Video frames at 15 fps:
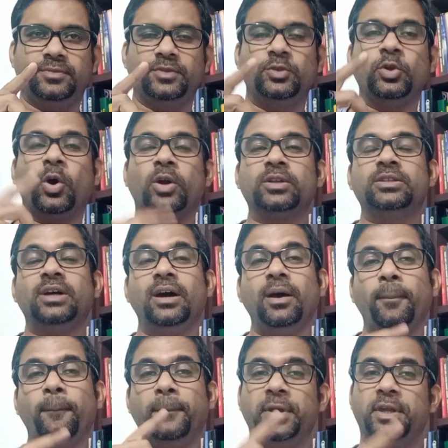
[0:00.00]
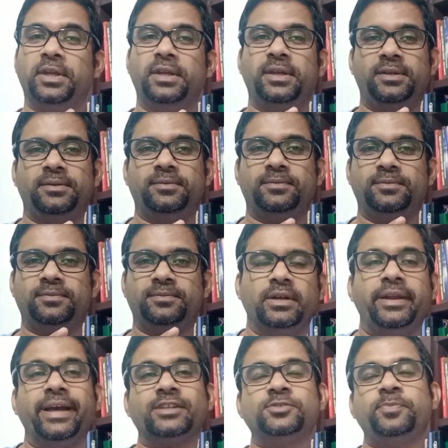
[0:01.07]
not the PE.
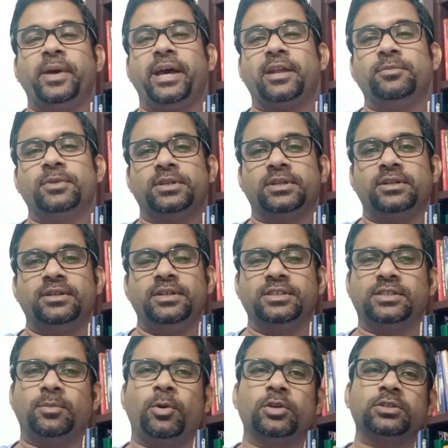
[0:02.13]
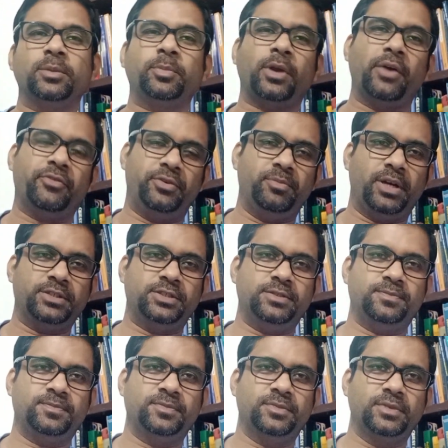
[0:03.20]
Next parameter is about the profit margin.
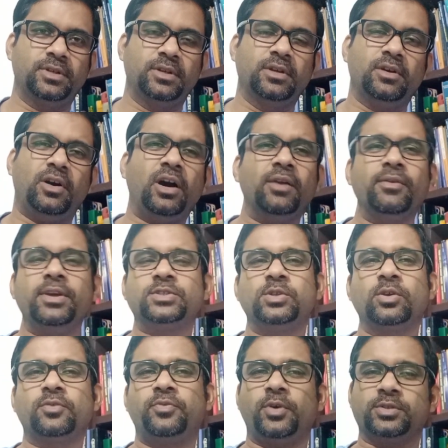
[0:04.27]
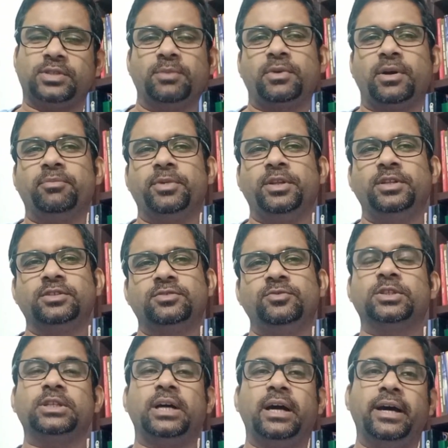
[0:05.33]
Always look for some companies
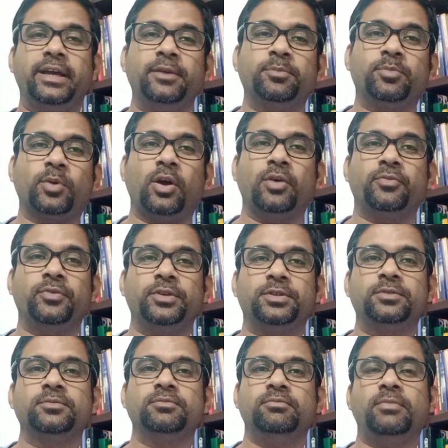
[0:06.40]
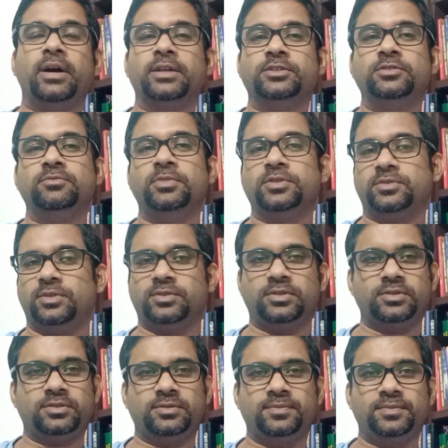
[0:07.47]
with high profit margin
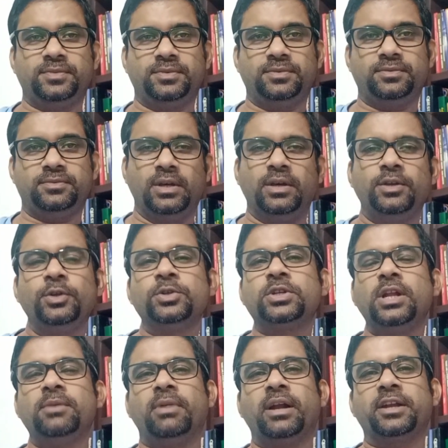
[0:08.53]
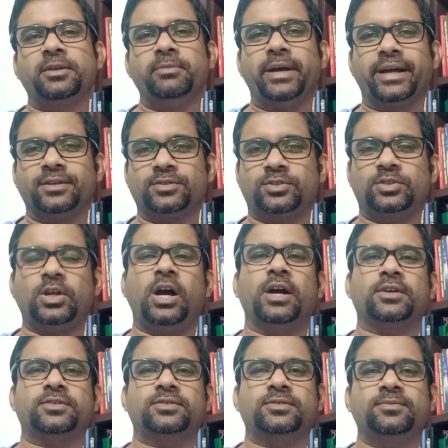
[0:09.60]
businesses. Usually multi-bagger
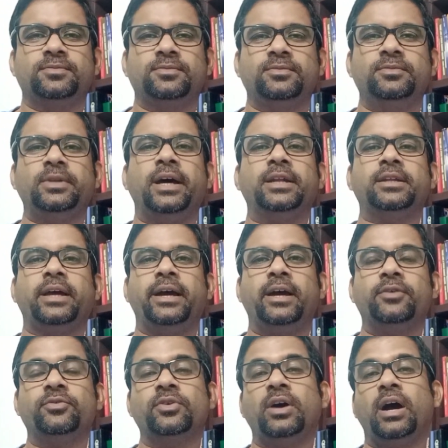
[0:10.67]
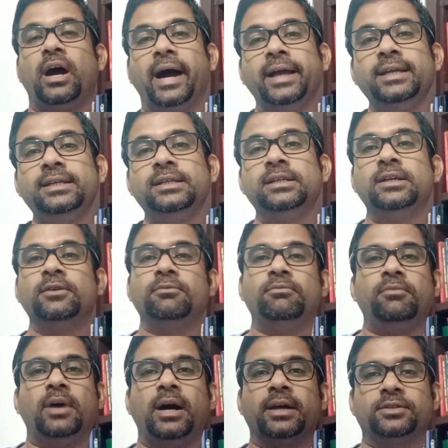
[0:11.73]
stocks that have high
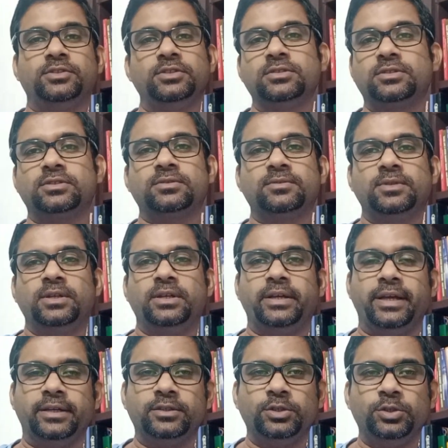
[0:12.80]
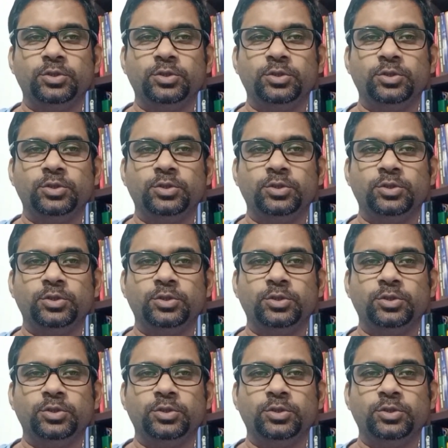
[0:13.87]
margins either